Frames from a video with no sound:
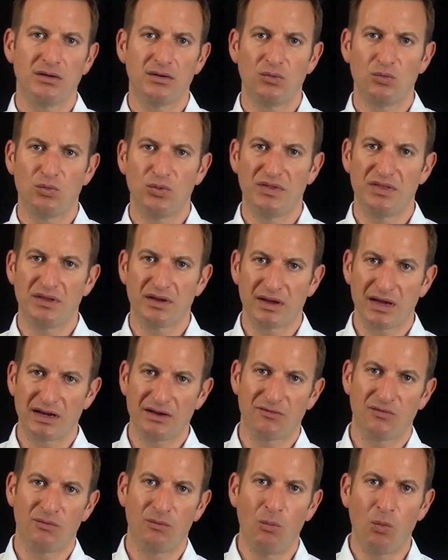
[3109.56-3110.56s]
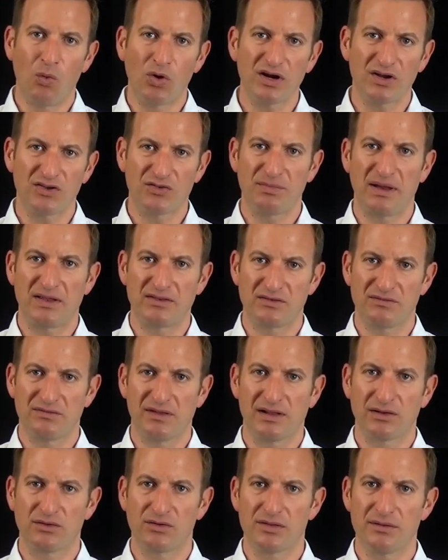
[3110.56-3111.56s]
with a kind of more expensive
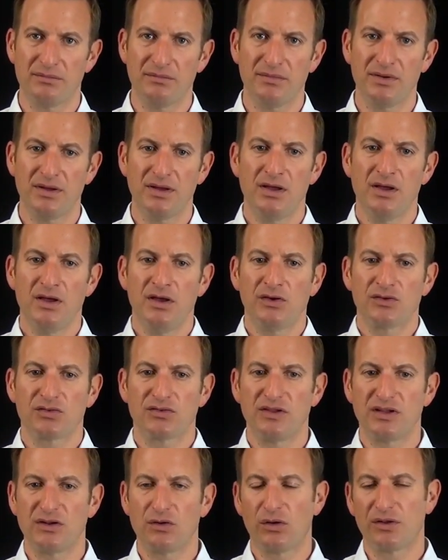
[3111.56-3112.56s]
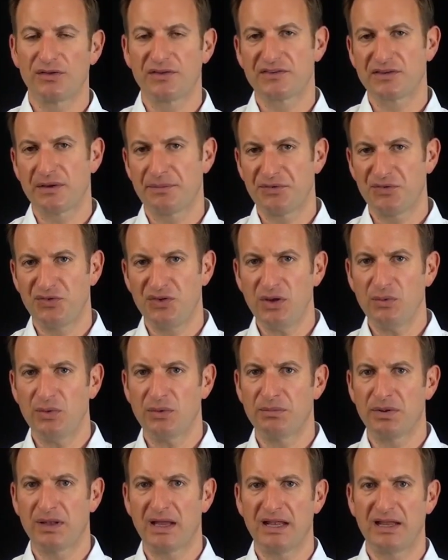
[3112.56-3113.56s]
algorithm, so that all the
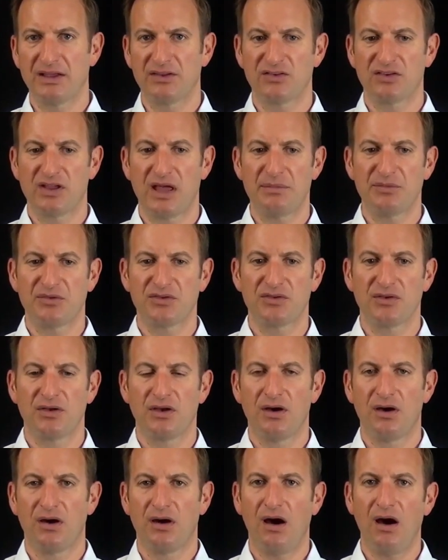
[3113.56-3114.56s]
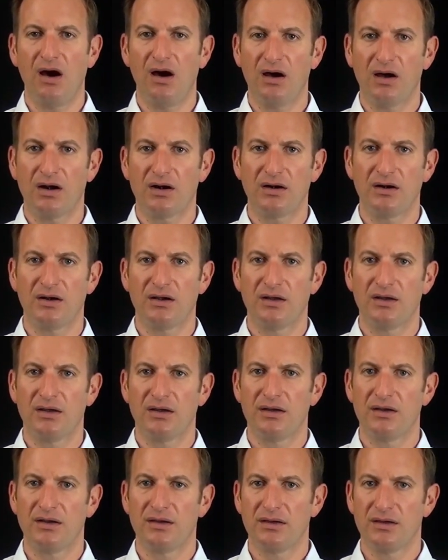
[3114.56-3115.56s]
subsequent planning steps are
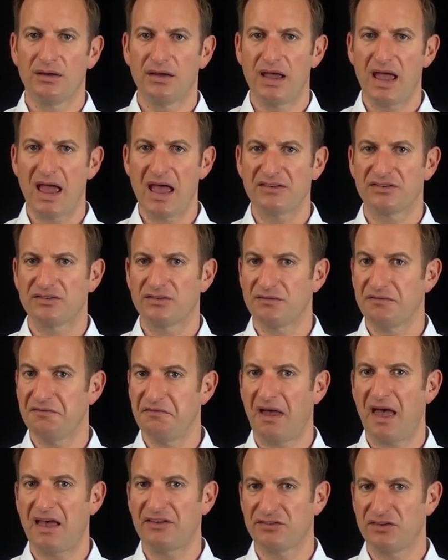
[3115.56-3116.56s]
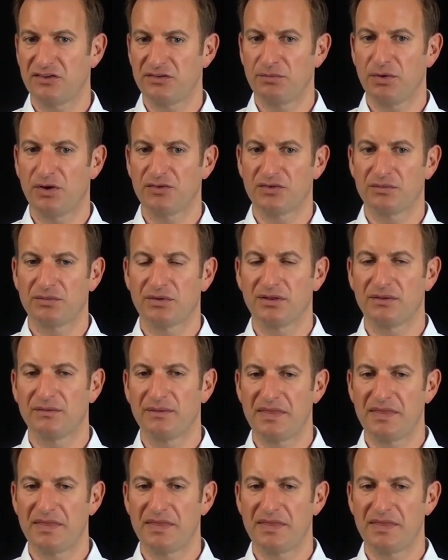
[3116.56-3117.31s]
as fast as possible.